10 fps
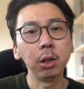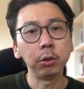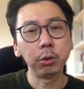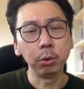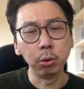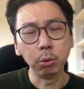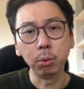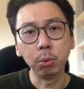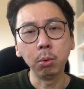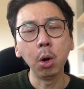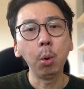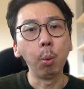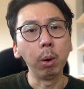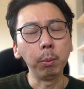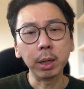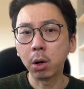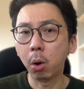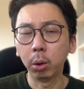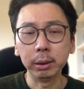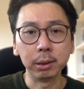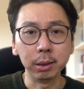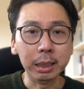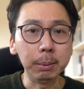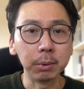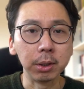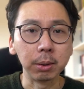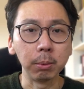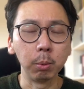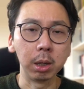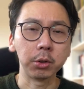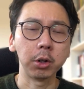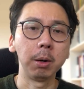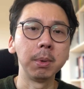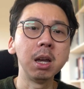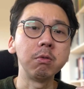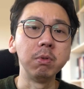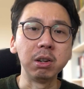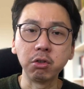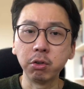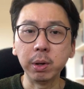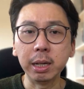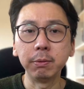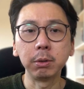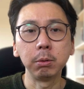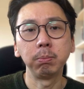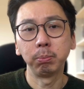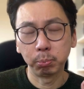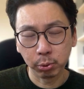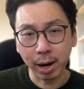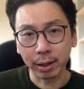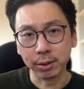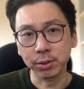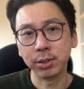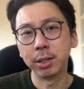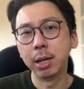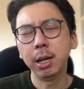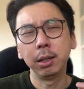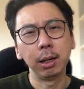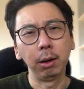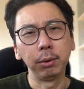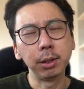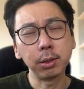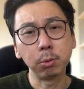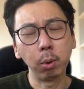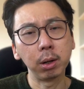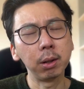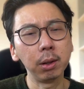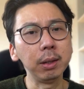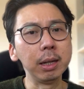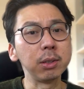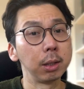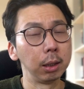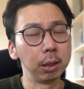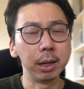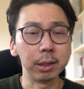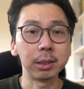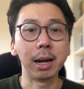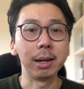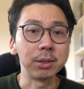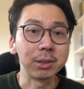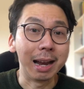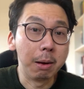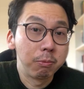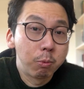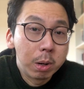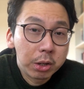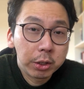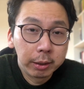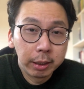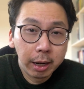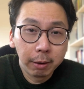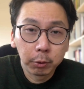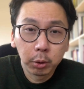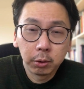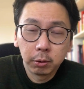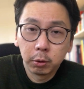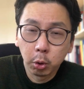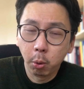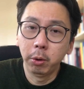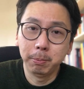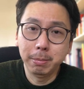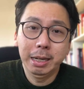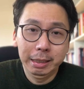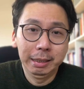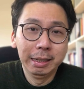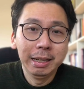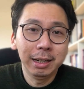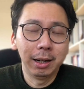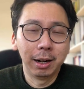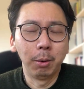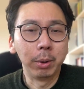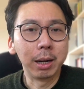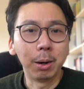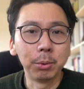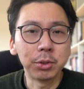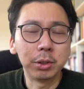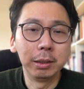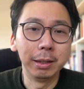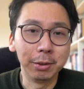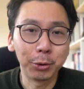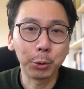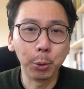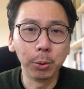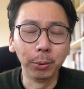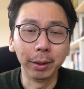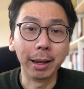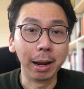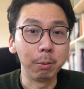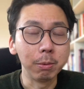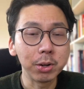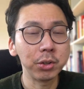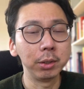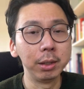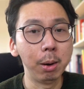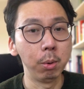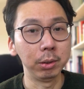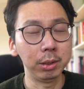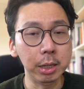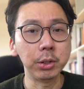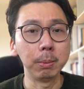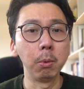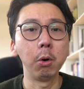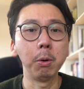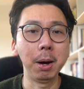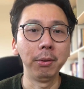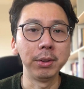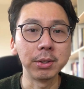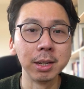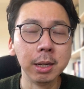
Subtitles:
to do what we call in the Deep Learner workshop, retrieval practice. Now, this is one of the things in the learning sciences I wish they have taught me when I was still in school, and I wish they were teaching more about this